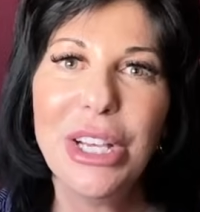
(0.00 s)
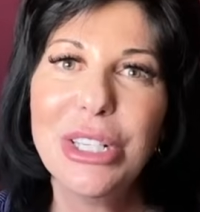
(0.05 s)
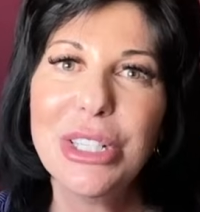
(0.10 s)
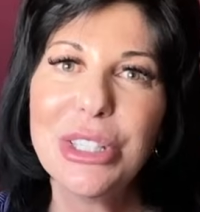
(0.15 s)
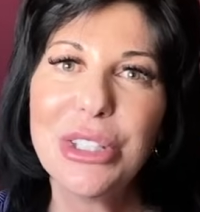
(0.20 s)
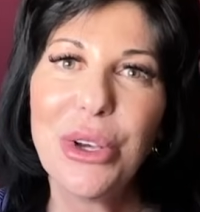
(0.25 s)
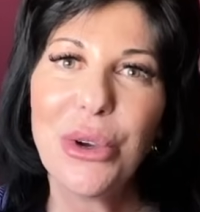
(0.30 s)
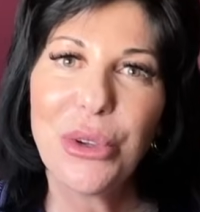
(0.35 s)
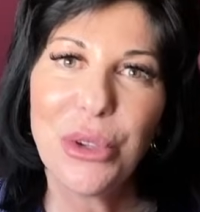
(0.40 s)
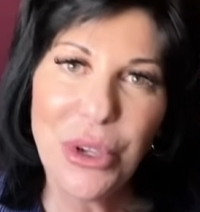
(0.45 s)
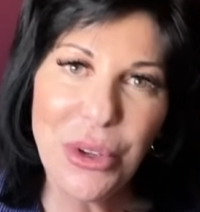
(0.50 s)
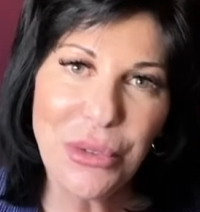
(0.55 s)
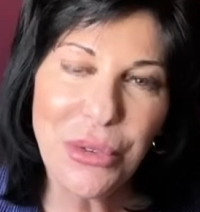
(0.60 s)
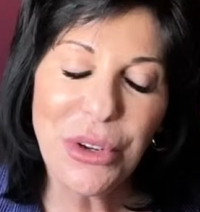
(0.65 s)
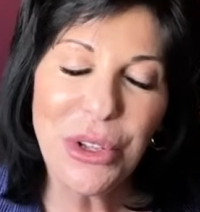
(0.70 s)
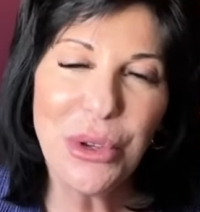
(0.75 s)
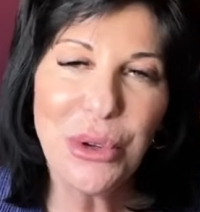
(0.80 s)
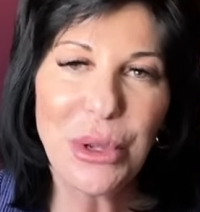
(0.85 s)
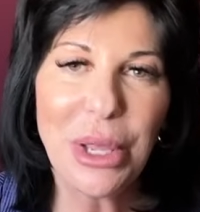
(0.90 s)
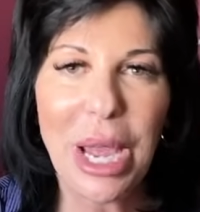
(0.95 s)
So good for
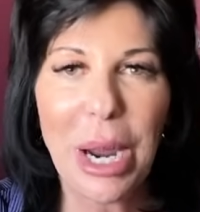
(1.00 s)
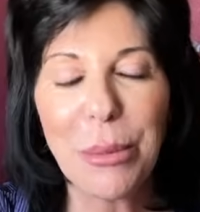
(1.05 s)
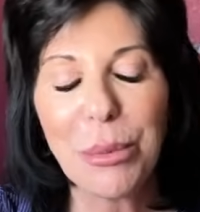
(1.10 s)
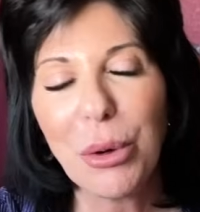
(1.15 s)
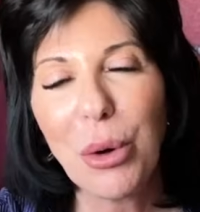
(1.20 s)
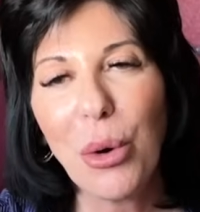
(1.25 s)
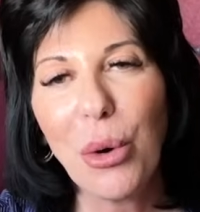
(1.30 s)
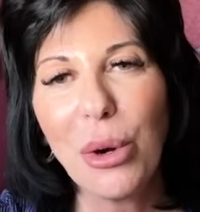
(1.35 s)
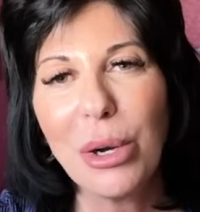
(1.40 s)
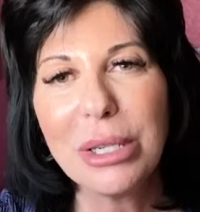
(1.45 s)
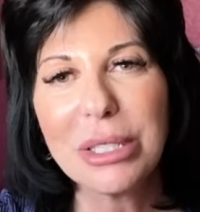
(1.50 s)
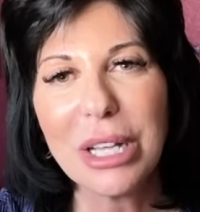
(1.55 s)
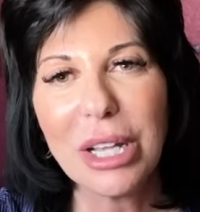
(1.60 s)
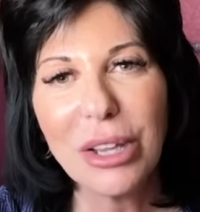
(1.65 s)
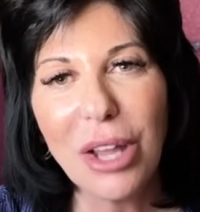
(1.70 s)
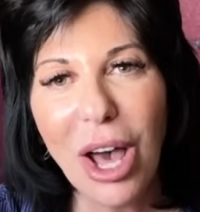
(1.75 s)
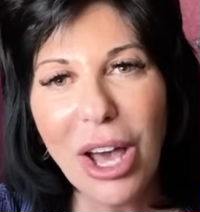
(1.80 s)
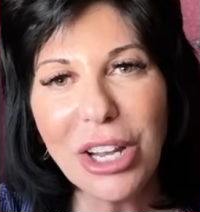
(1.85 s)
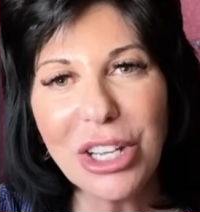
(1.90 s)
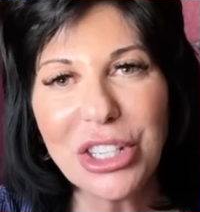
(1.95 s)
you, Capricorns. A
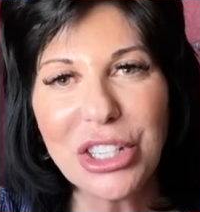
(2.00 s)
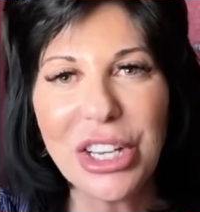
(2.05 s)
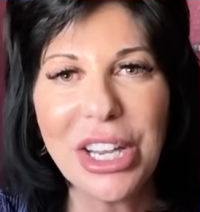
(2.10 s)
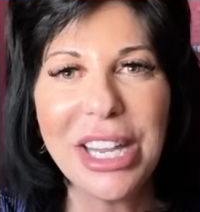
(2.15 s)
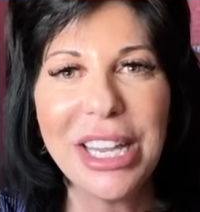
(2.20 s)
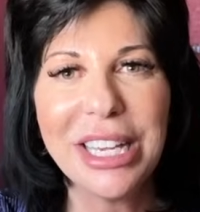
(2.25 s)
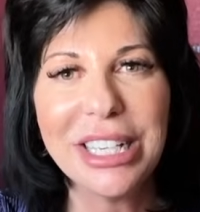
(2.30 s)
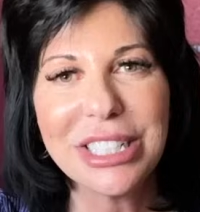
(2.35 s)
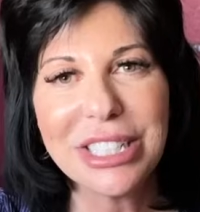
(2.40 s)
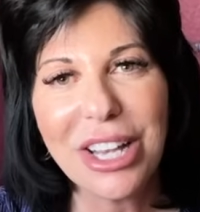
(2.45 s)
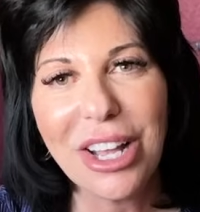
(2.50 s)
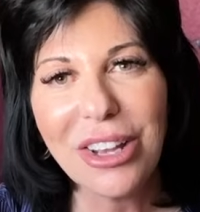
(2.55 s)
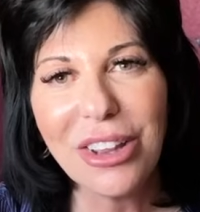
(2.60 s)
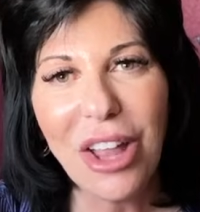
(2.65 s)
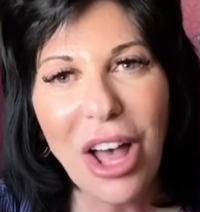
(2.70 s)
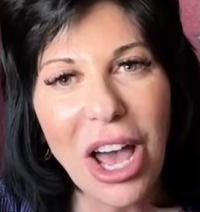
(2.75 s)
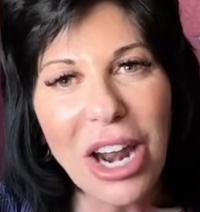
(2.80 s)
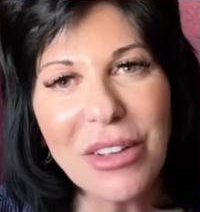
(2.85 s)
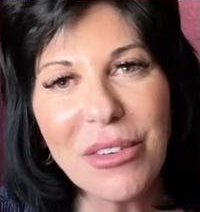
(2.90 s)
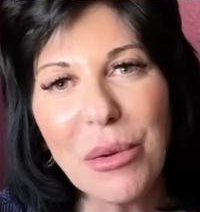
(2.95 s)
lot of change, a
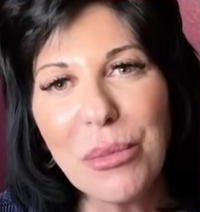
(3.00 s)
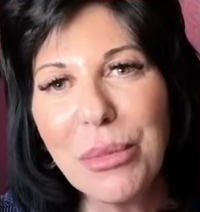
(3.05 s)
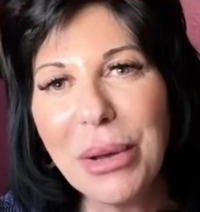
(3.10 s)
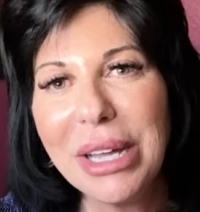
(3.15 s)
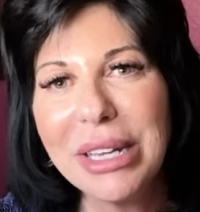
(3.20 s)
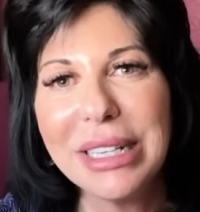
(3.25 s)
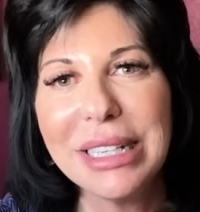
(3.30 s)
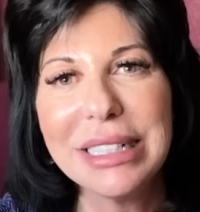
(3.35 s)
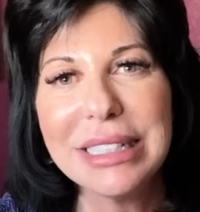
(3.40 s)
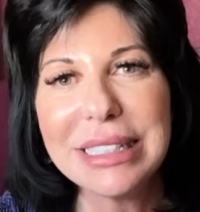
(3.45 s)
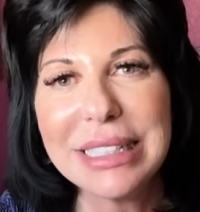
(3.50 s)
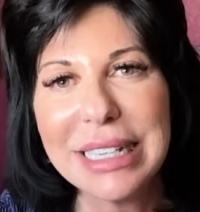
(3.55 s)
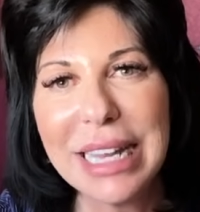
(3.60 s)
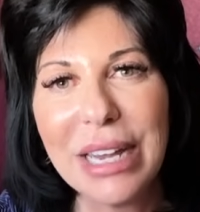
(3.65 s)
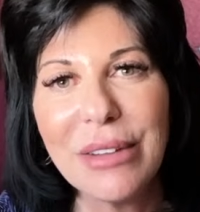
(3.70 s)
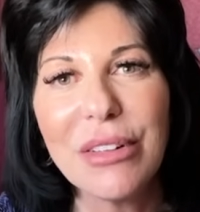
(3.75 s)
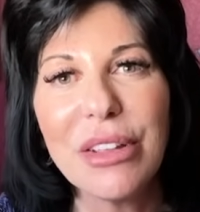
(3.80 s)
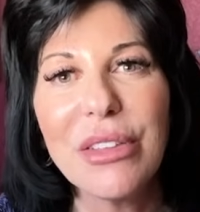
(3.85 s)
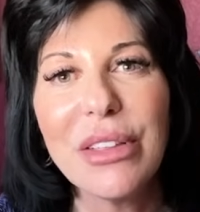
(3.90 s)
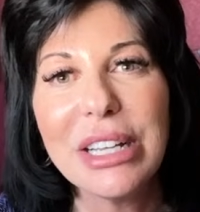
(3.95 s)
lot of abundance, and
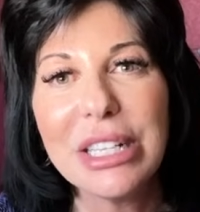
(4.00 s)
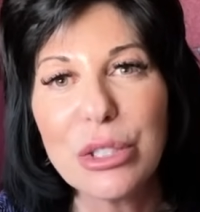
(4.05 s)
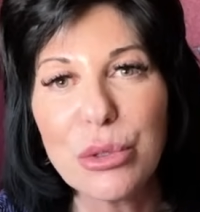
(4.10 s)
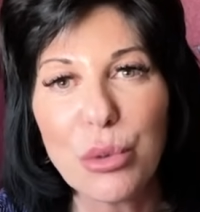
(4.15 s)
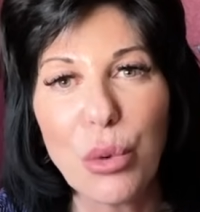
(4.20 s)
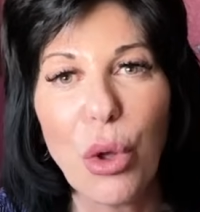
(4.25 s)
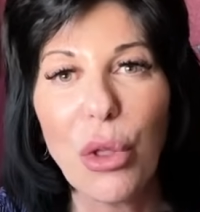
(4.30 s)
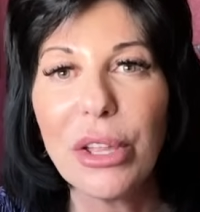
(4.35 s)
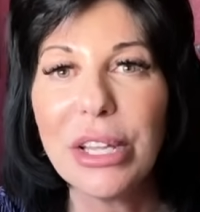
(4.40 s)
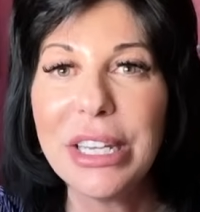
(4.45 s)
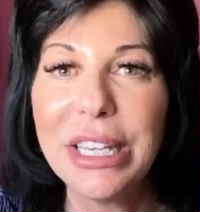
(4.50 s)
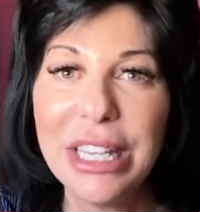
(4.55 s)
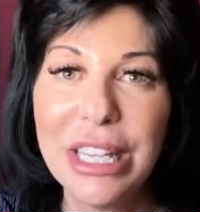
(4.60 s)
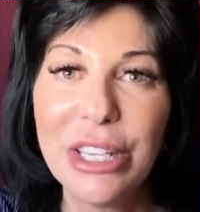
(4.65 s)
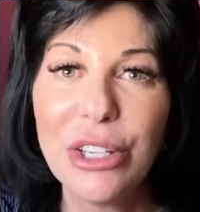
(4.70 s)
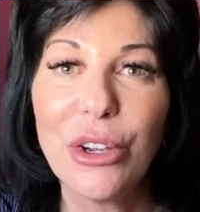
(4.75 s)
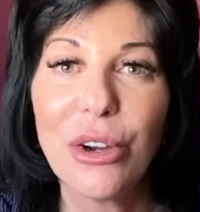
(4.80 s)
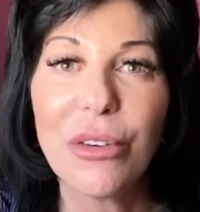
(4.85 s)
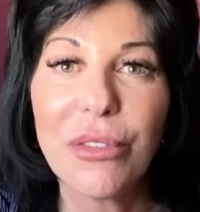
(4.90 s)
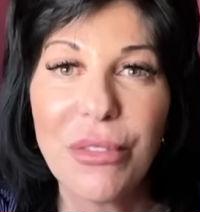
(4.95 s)
everything is rolling
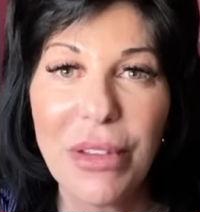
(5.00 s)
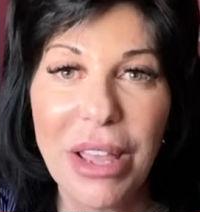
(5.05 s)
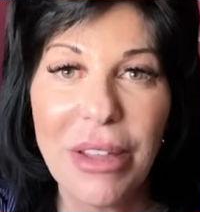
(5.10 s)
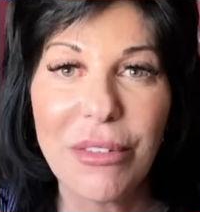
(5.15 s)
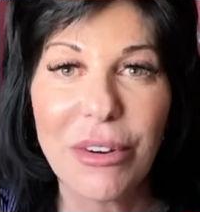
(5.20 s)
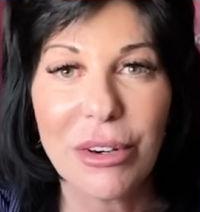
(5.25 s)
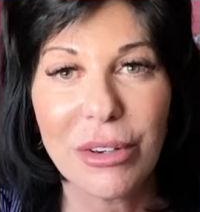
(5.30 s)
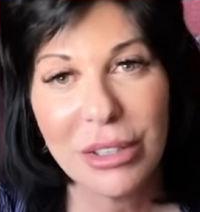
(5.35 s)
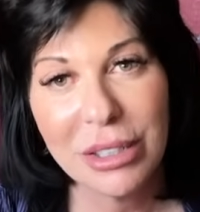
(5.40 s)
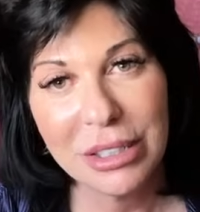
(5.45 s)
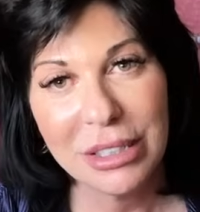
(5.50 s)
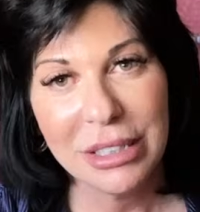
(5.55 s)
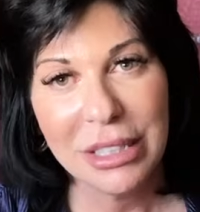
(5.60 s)
in your favor.